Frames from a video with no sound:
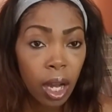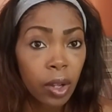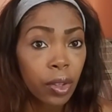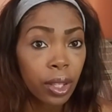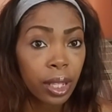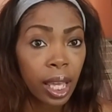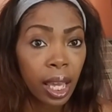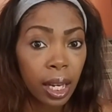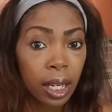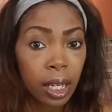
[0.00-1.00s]
Other than
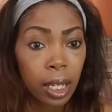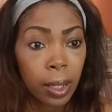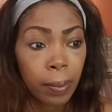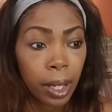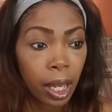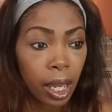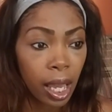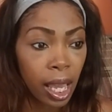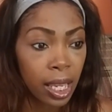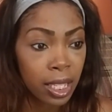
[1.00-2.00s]
that,
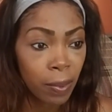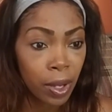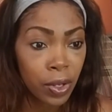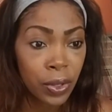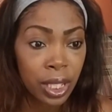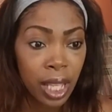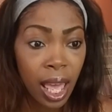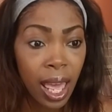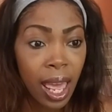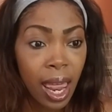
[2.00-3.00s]
I suppose
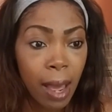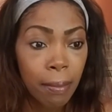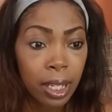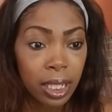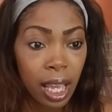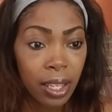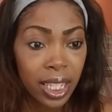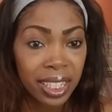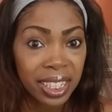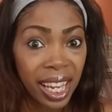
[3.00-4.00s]
much
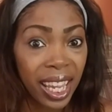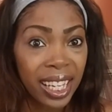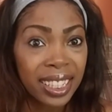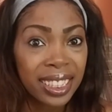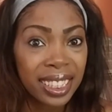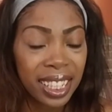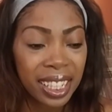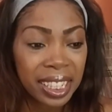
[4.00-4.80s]
hasn't changed.